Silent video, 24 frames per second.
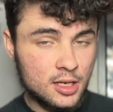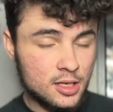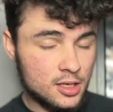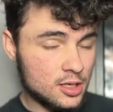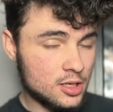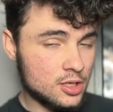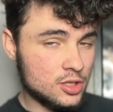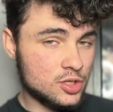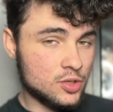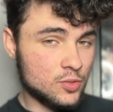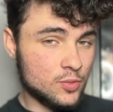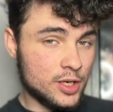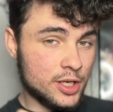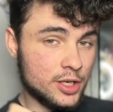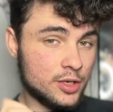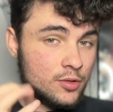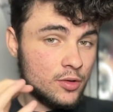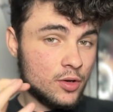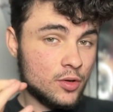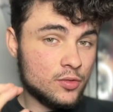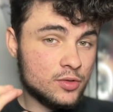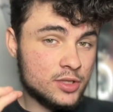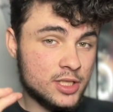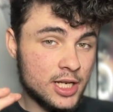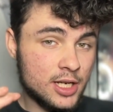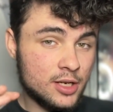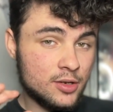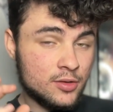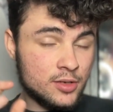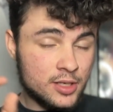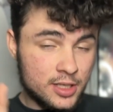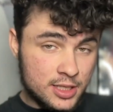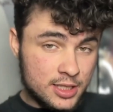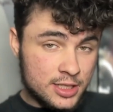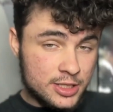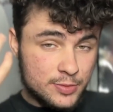So when it grows out,
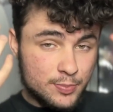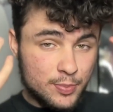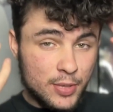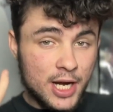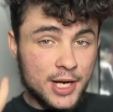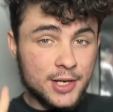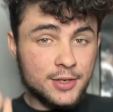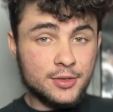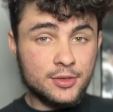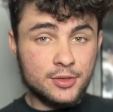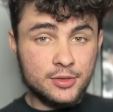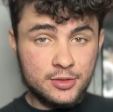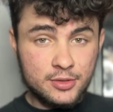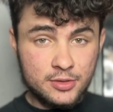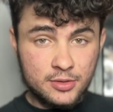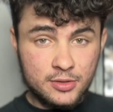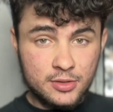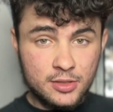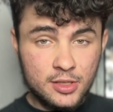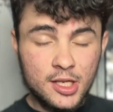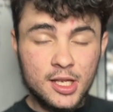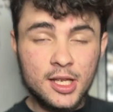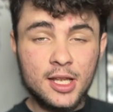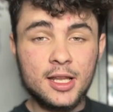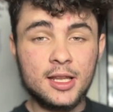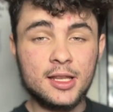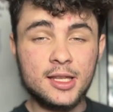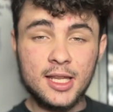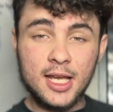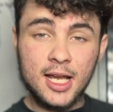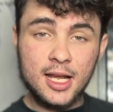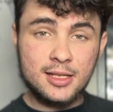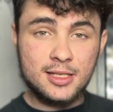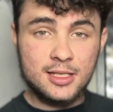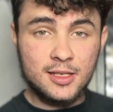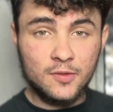it spirals.
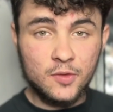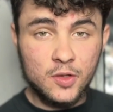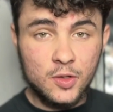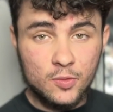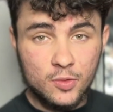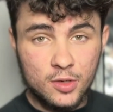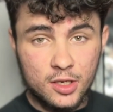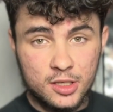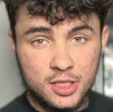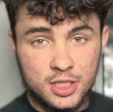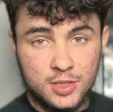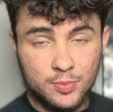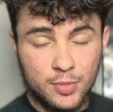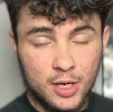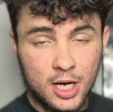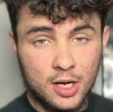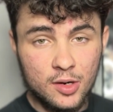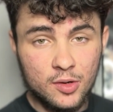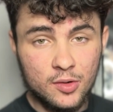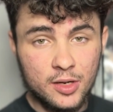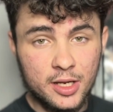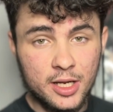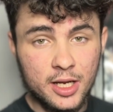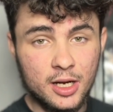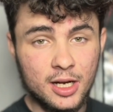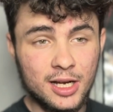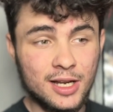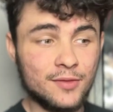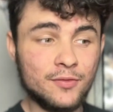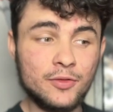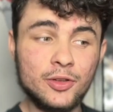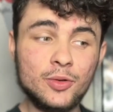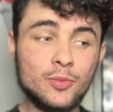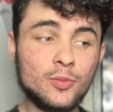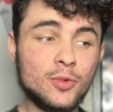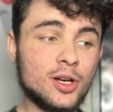That's if you want spiral hair. If
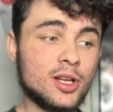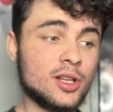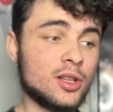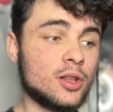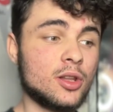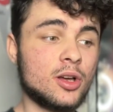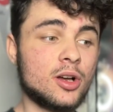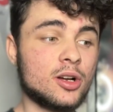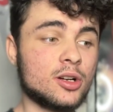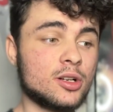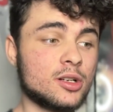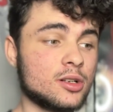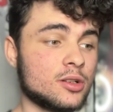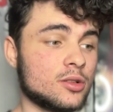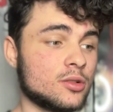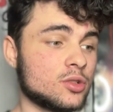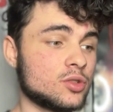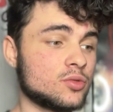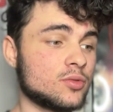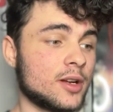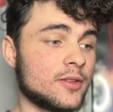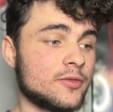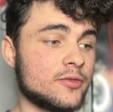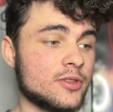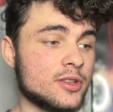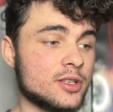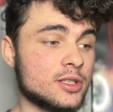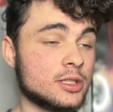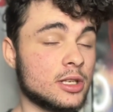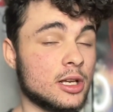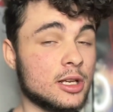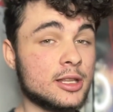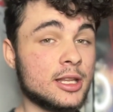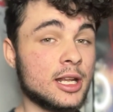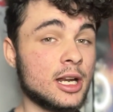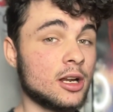you want long curls right from the
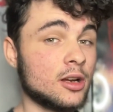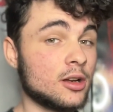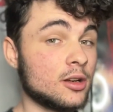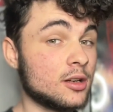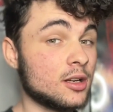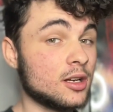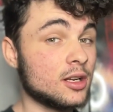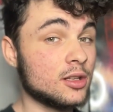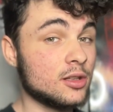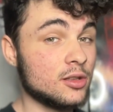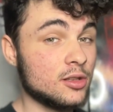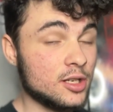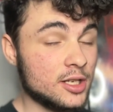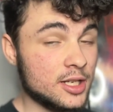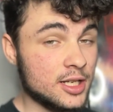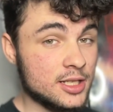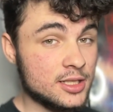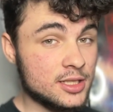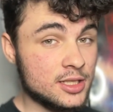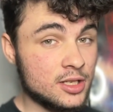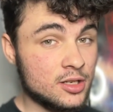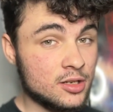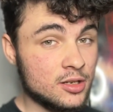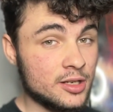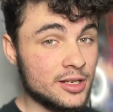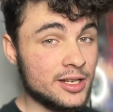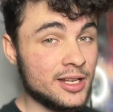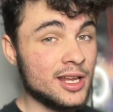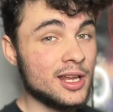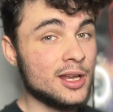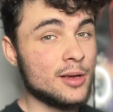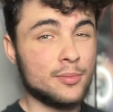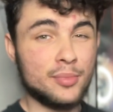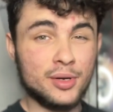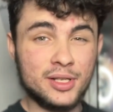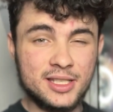start that aren't gonna look as good,
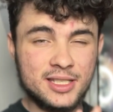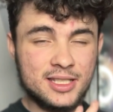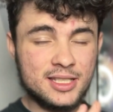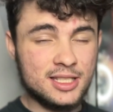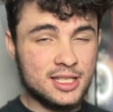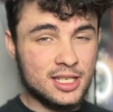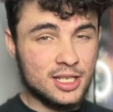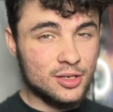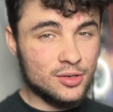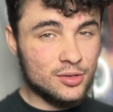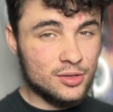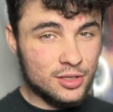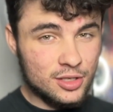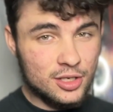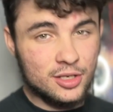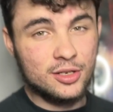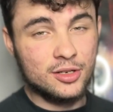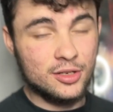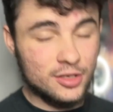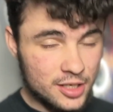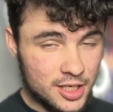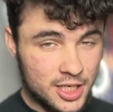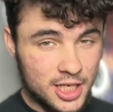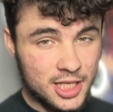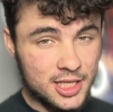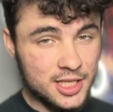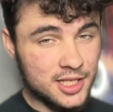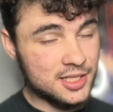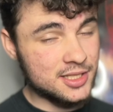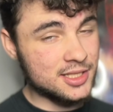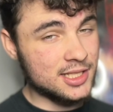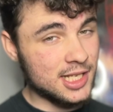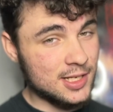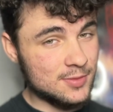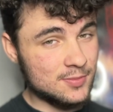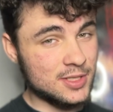but still look good at the
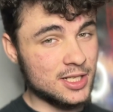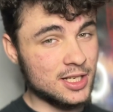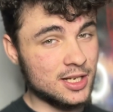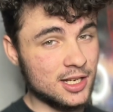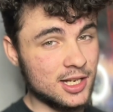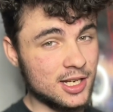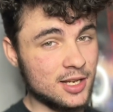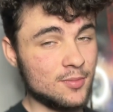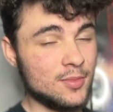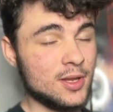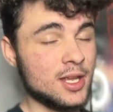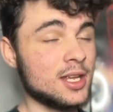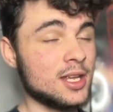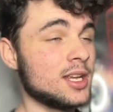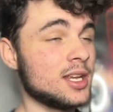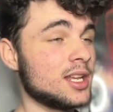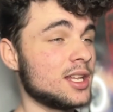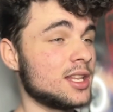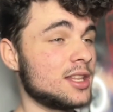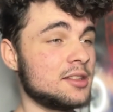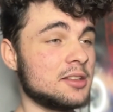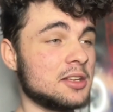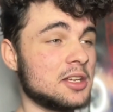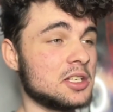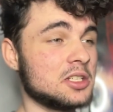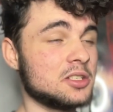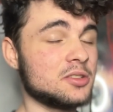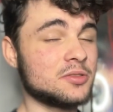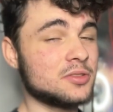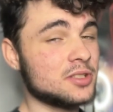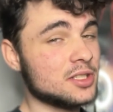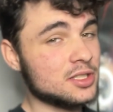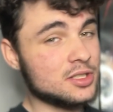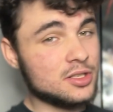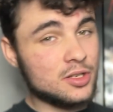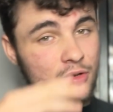same time, then you
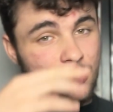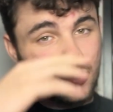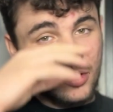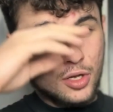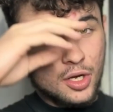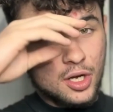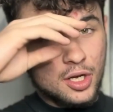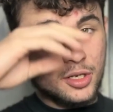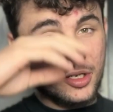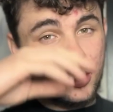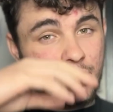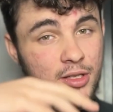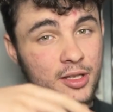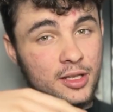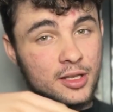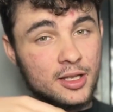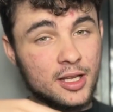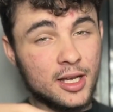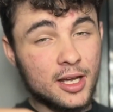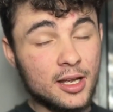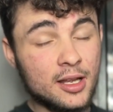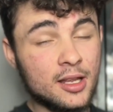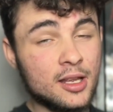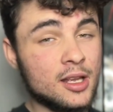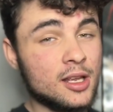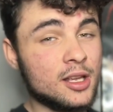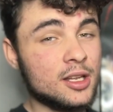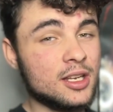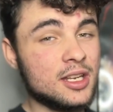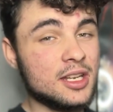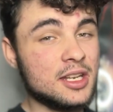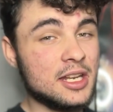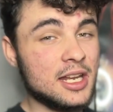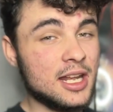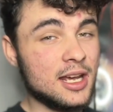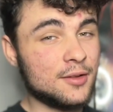just go longer than that.
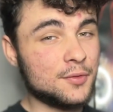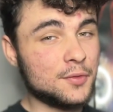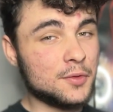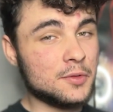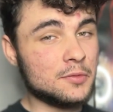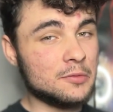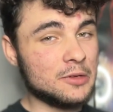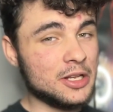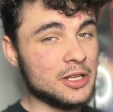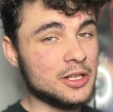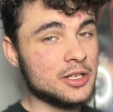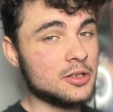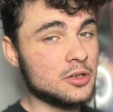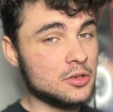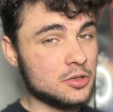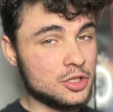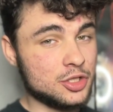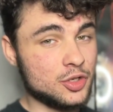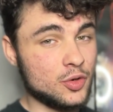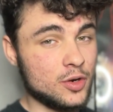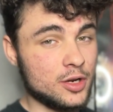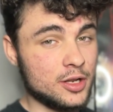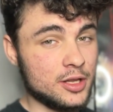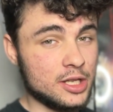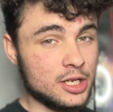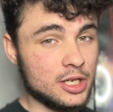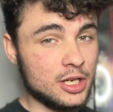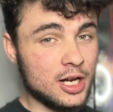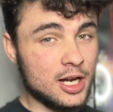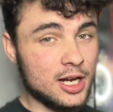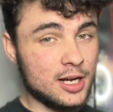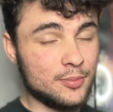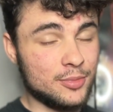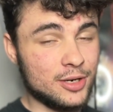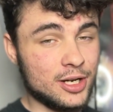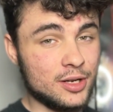Never really go shorter than your
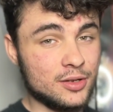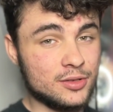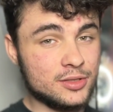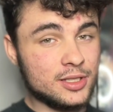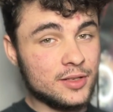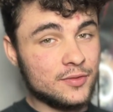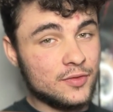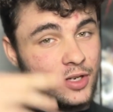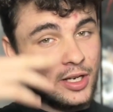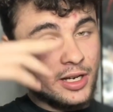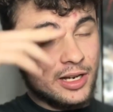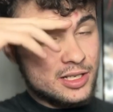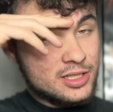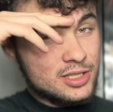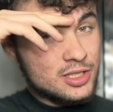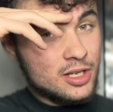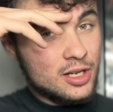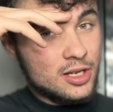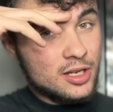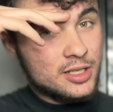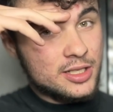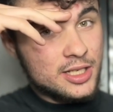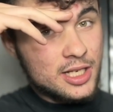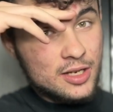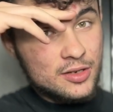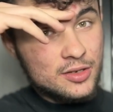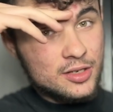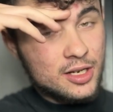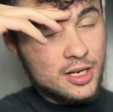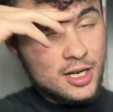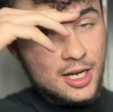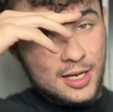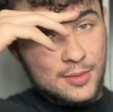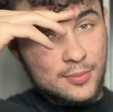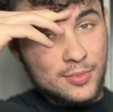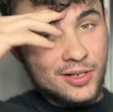eyebrows. If your hair's not down to your
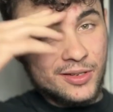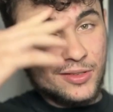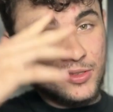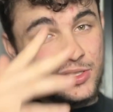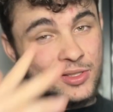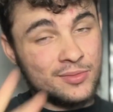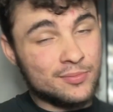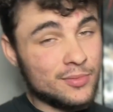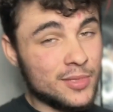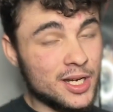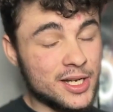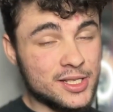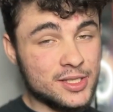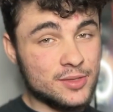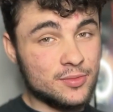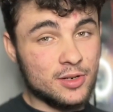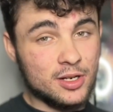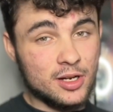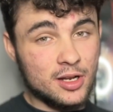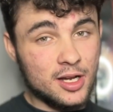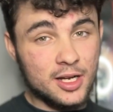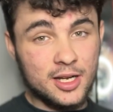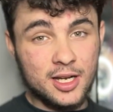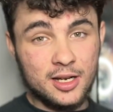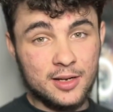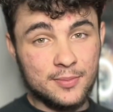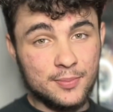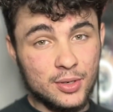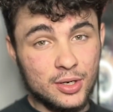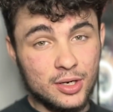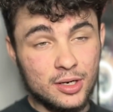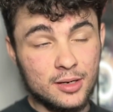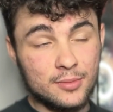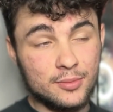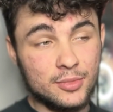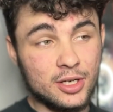eyebrows, might as well not get a
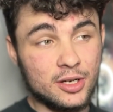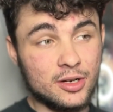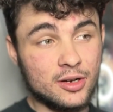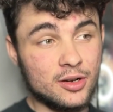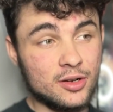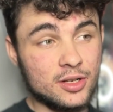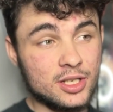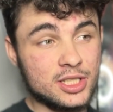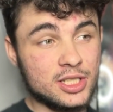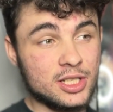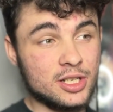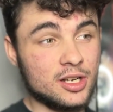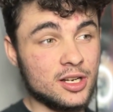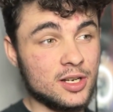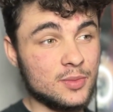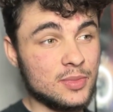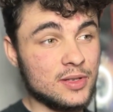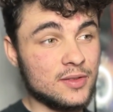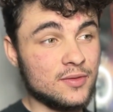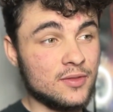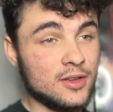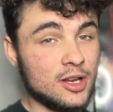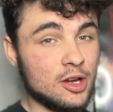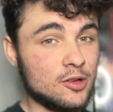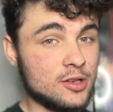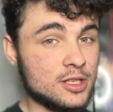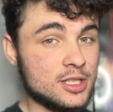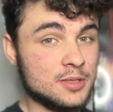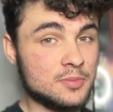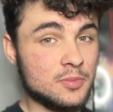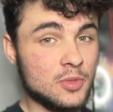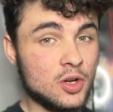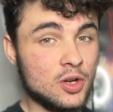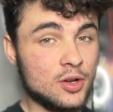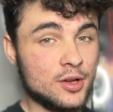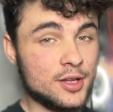perm. Your curls are gonna be very
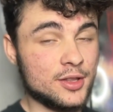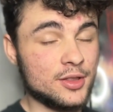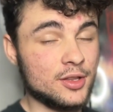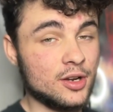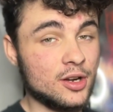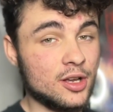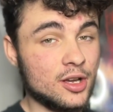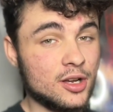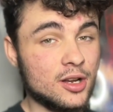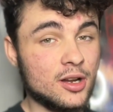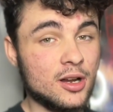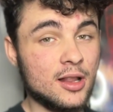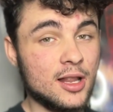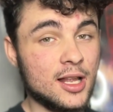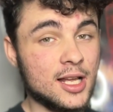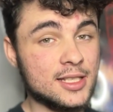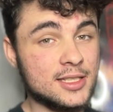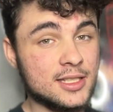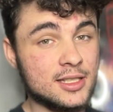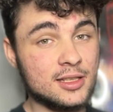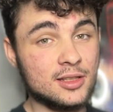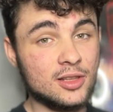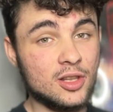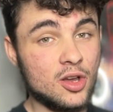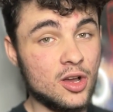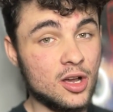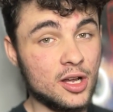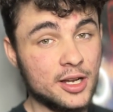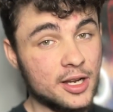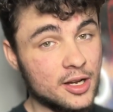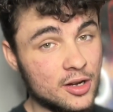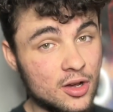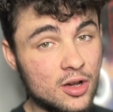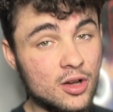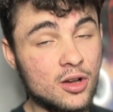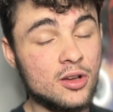small and they're not gonna last long at
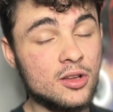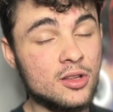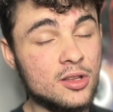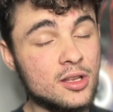all.